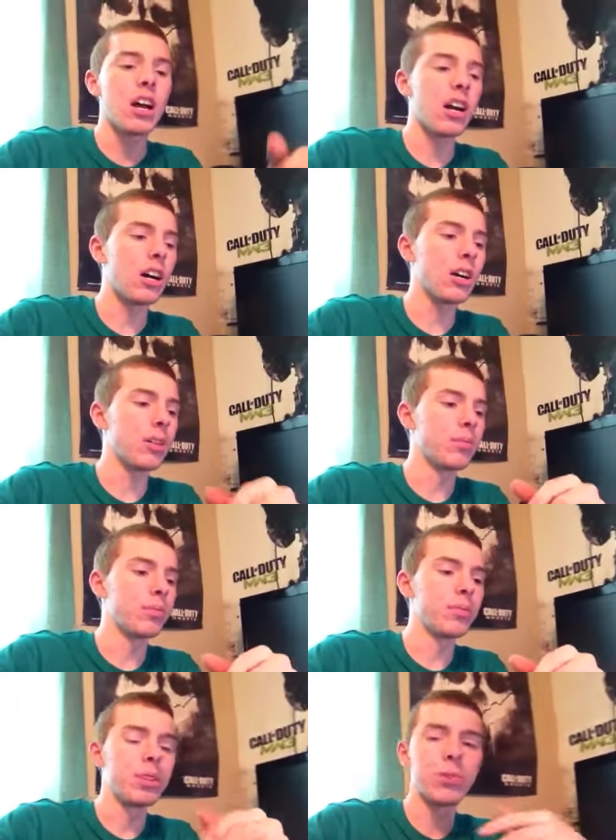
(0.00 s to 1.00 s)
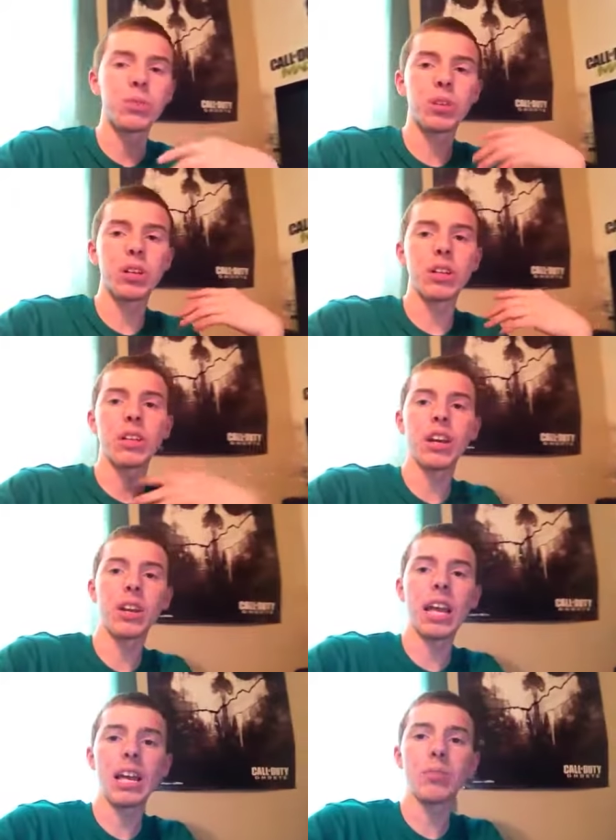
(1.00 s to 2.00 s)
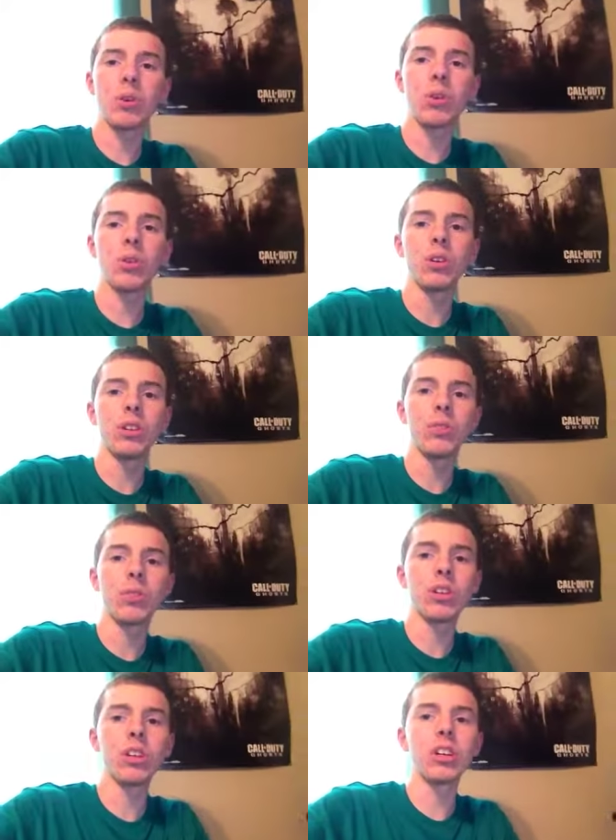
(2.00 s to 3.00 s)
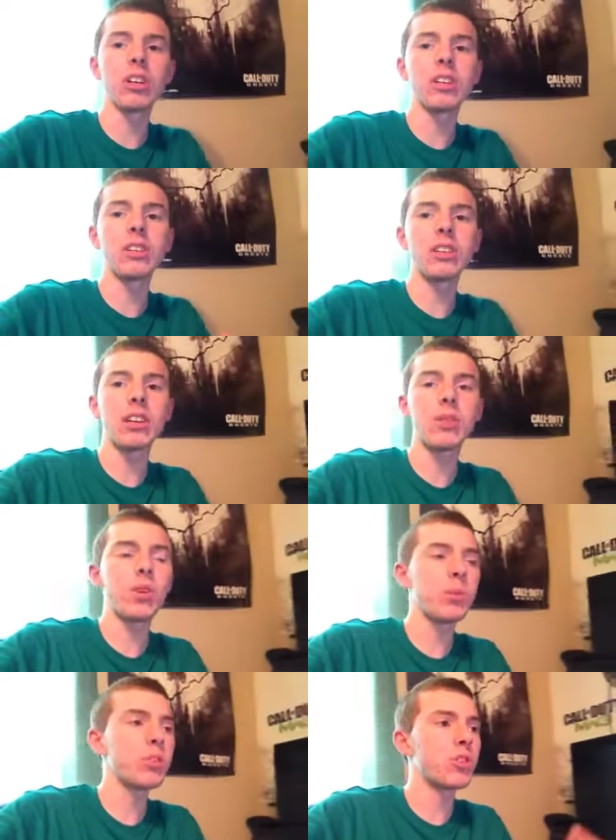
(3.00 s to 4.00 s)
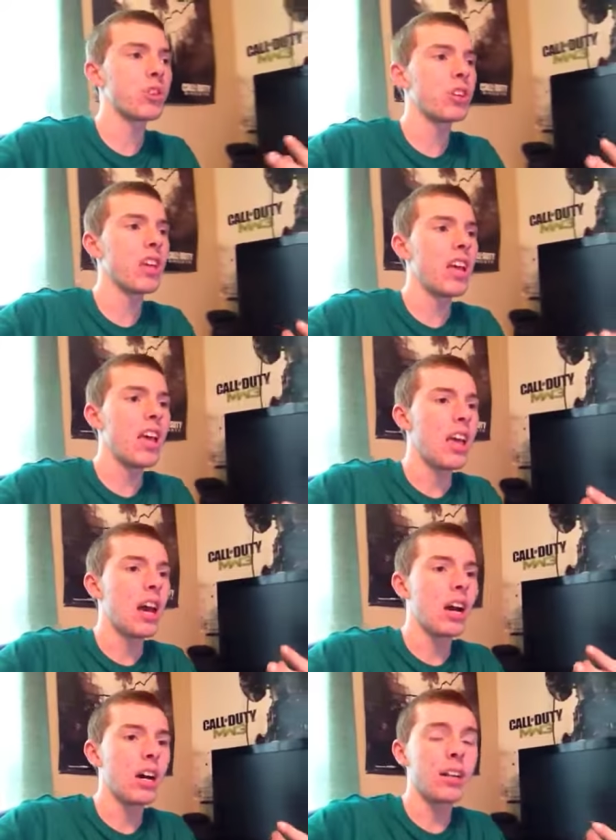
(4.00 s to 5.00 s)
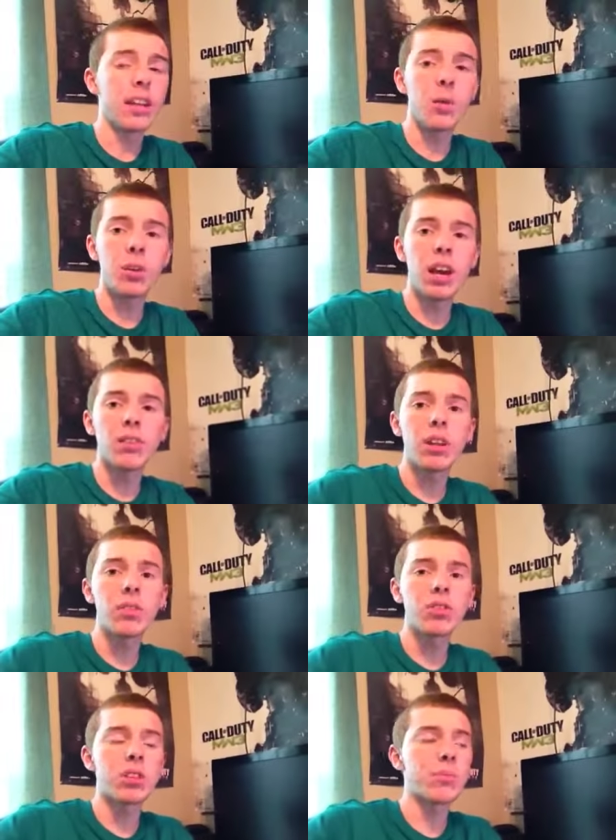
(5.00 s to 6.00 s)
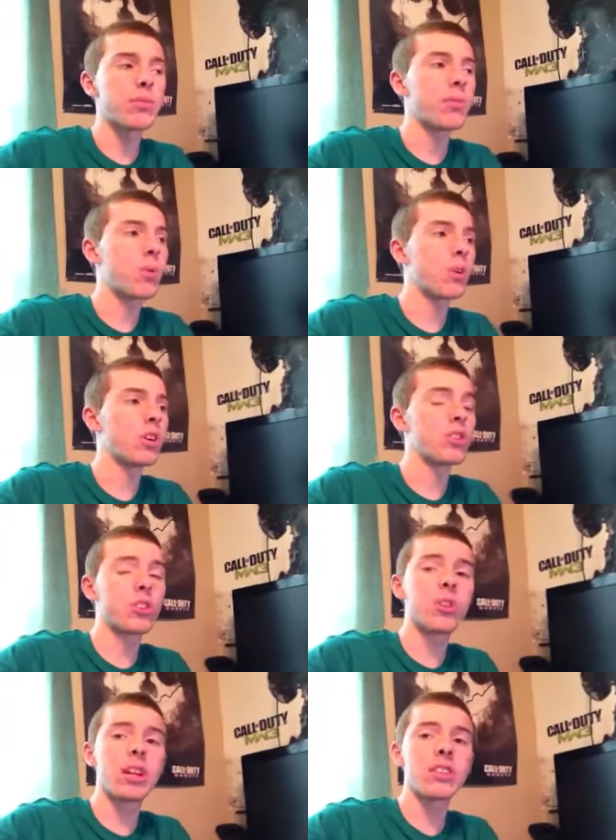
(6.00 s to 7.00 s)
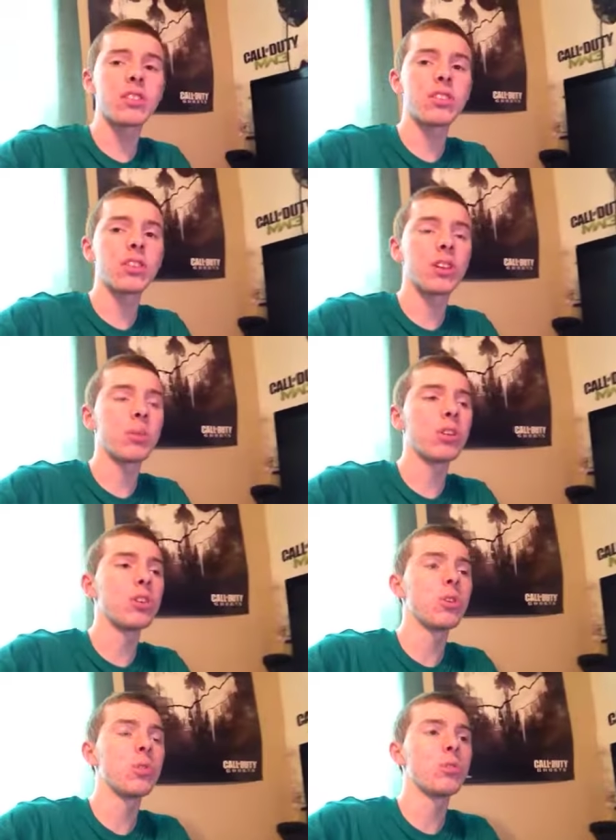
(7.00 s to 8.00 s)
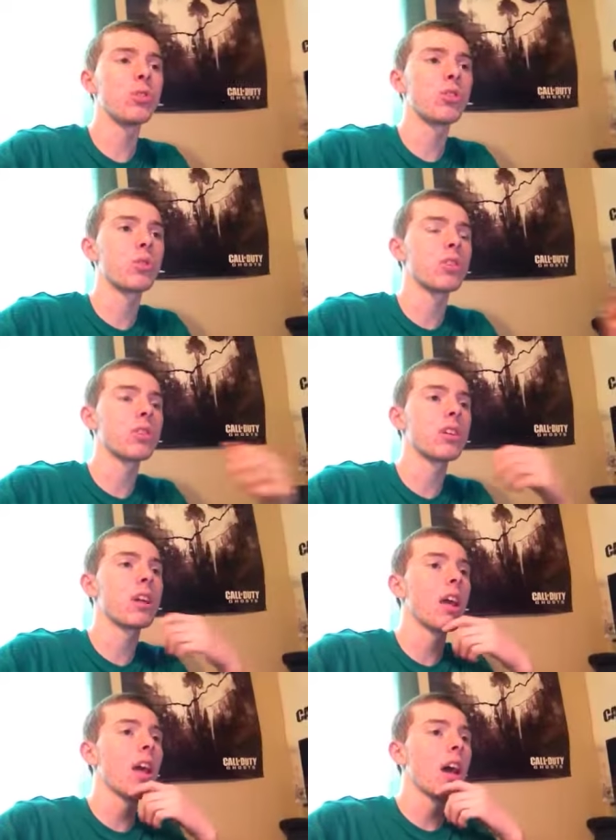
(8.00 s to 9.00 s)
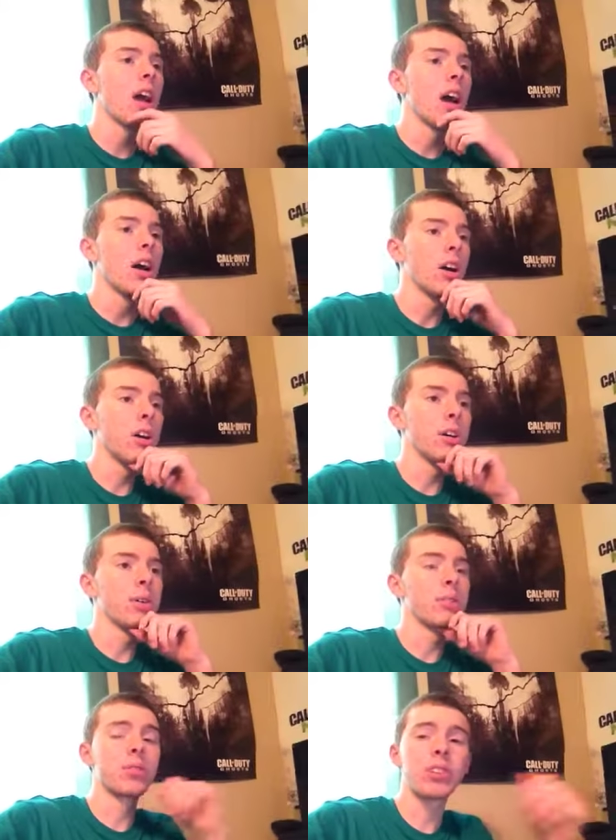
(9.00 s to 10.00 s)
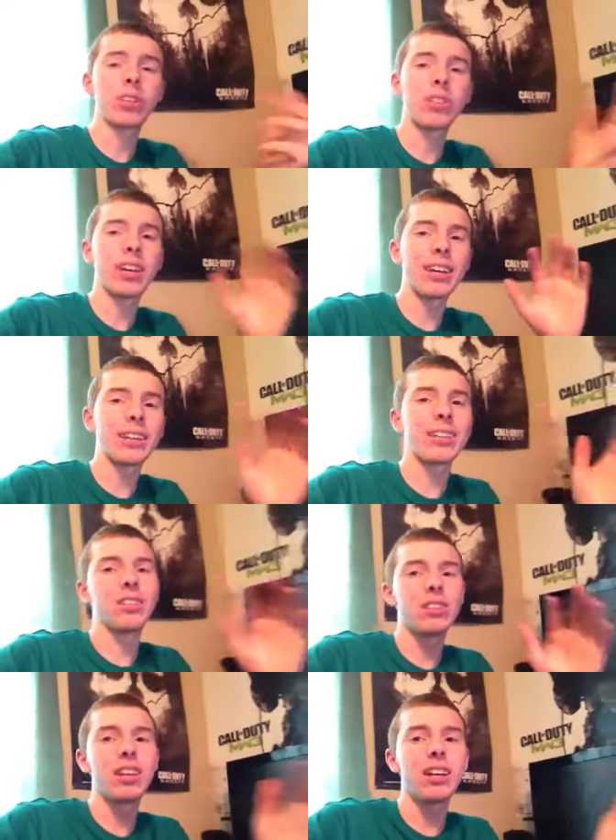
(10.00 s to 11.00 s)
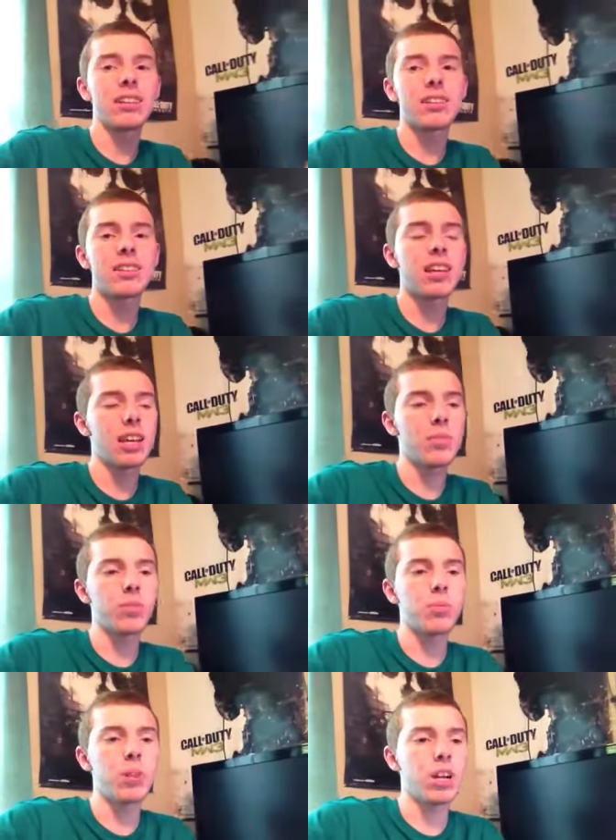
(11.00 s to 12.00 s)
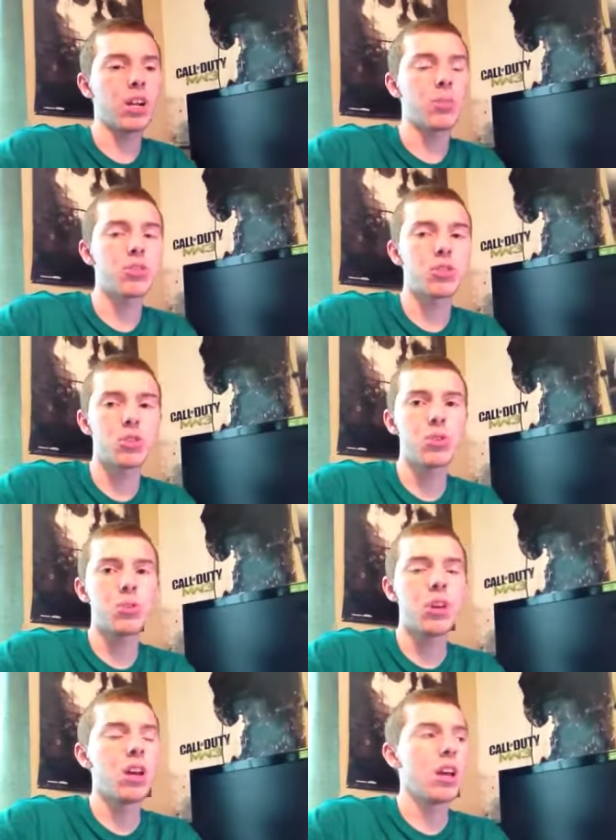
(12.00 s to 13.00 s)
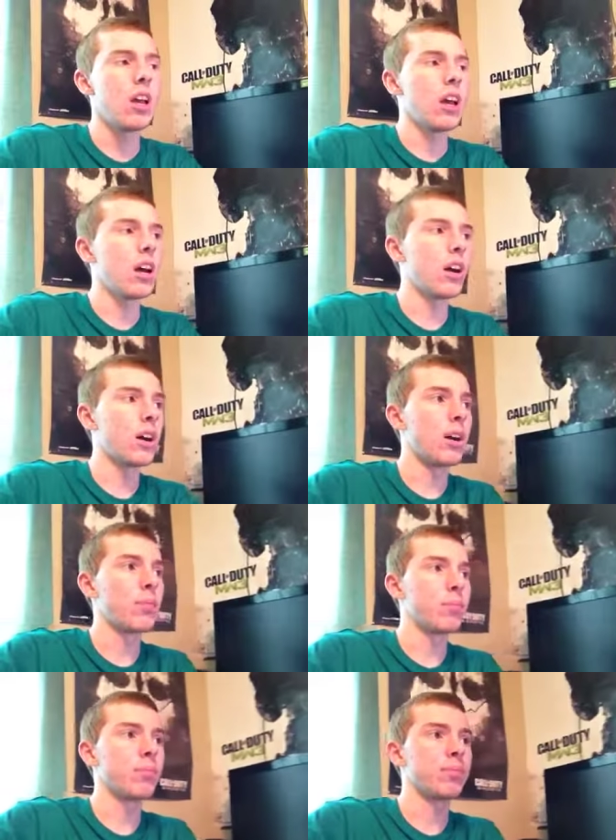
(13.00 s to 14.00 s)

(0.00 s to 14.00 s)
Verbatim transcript: um, different kind of ammo and different guns and weaponry uh, that we have never seen before. So that's going to be new, futuristic. Um, some stuff that you can kind of see came from Black Ops 2. Um,